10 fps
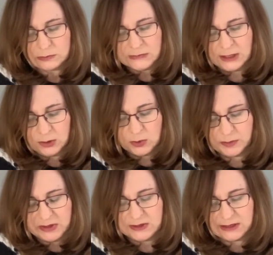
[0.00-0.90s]
it will be a
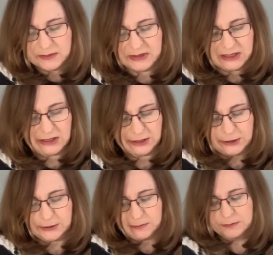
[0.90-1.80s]
little bit lighter.
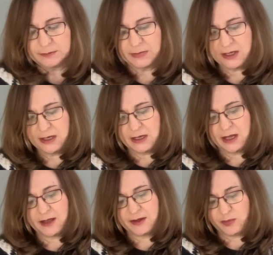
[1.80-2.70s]

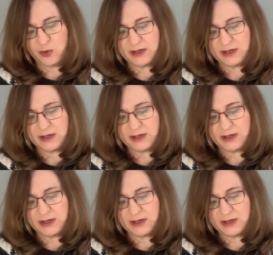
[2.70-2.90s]
At the point,